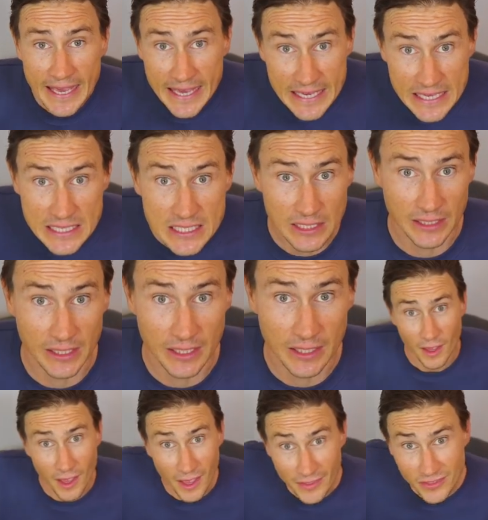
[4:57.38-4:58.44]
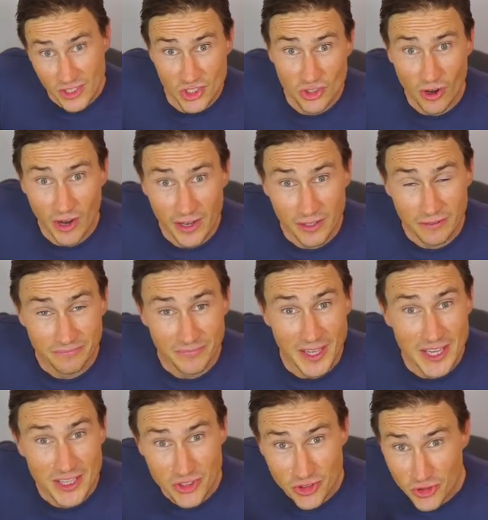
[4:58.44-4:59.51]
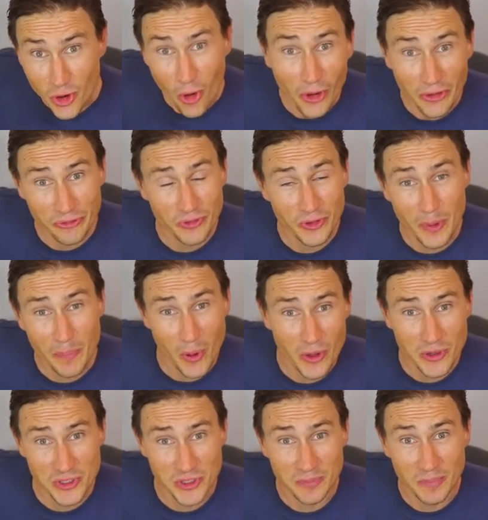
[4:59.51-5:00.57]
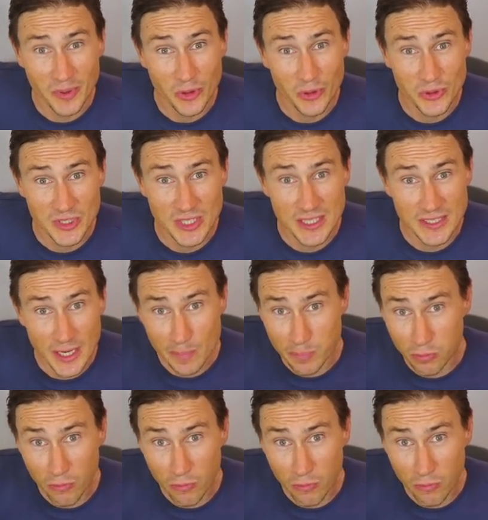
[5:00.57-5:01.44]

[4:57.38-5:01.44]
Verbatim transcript: easily And this trainer is not for the person who sees a